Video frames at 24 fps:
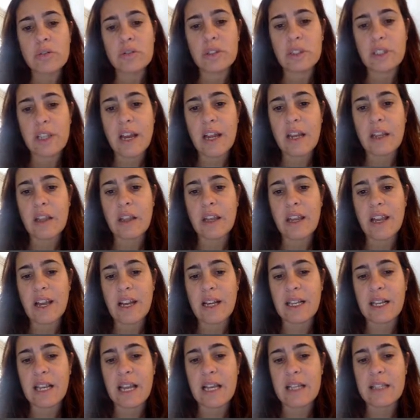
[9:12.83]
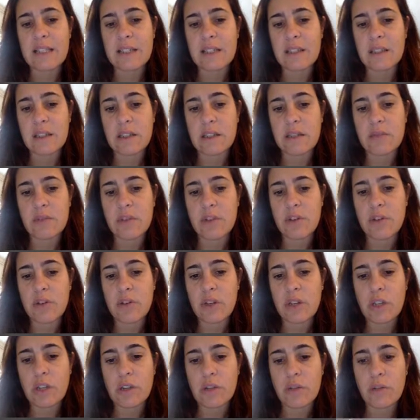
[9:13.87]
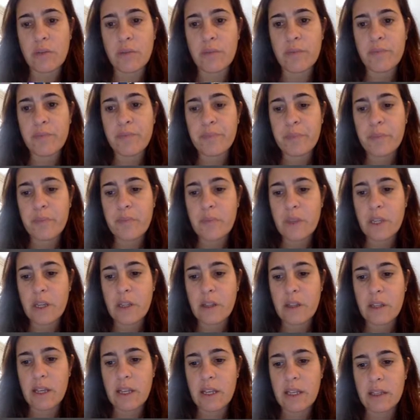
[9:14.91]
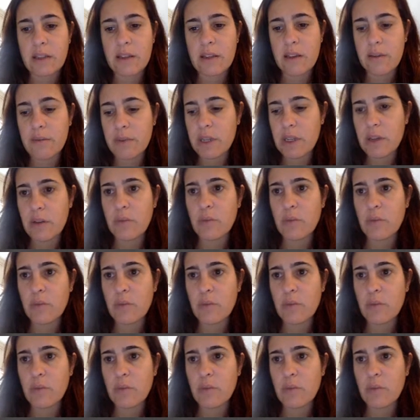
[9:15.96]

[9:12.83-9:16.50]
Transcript: tarde a clase, and that's what you're going to do in that activity.